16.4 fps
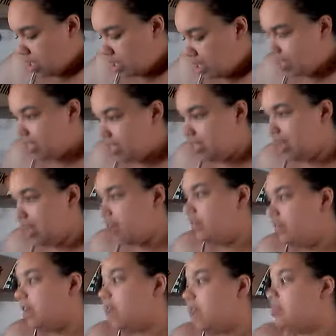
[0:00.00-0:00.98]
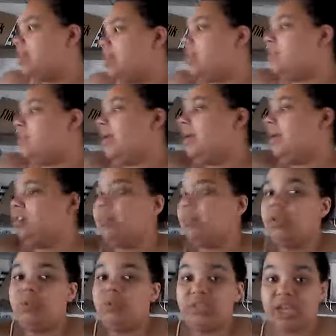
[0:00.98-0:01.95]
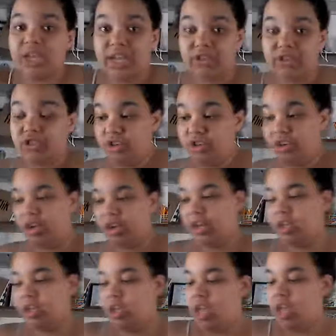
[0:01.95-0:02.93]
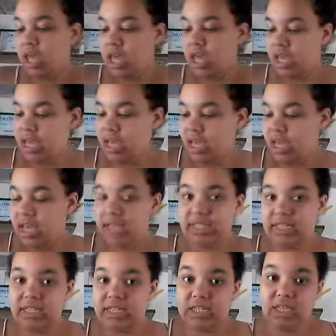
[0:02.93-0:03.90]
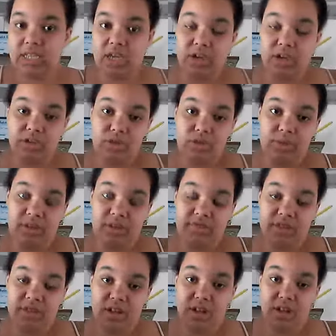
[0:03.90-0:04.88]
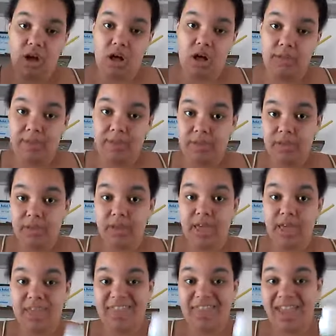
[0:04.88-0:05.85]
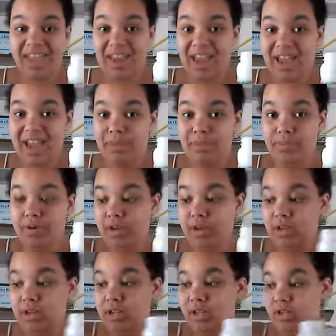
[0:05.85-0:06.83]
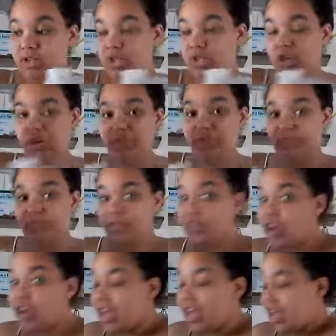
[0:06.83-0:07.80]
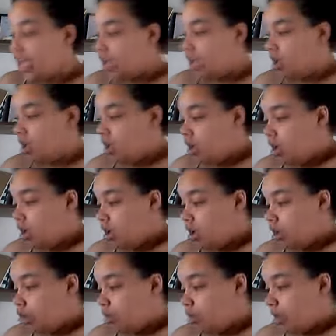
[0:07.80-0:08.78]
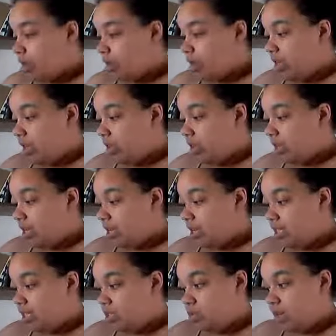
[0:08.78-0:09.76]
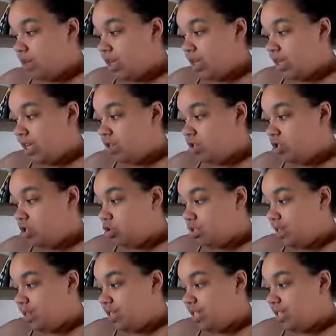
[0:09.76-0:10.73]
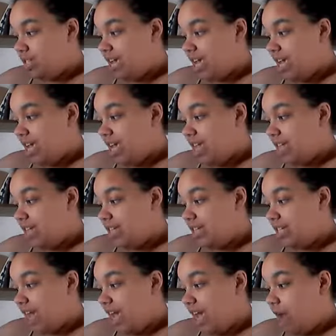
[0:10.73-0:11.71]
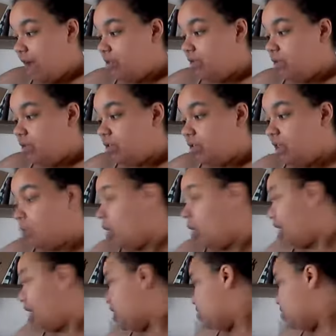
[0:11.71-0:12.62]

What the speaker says: instead of him getting regular milk, which has sugar in it, he gets the unsweetened vanilla almond milk, and then I put the sugar-free creamer in there because this is what he likes to drink day in and day out. And of course, I want